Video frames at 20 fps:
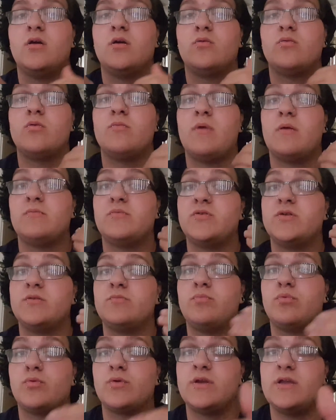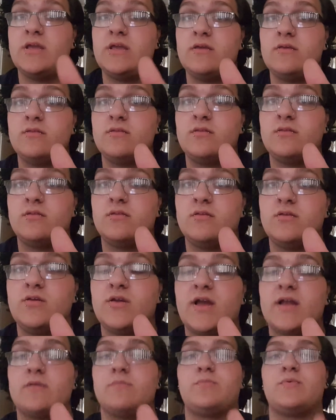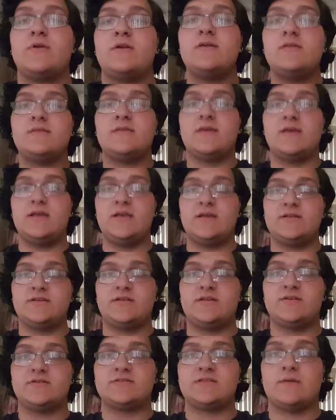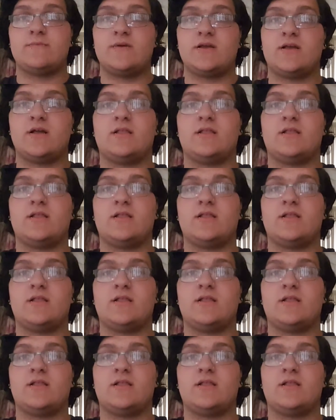Remember to breathe. You got to breathe into your stomach.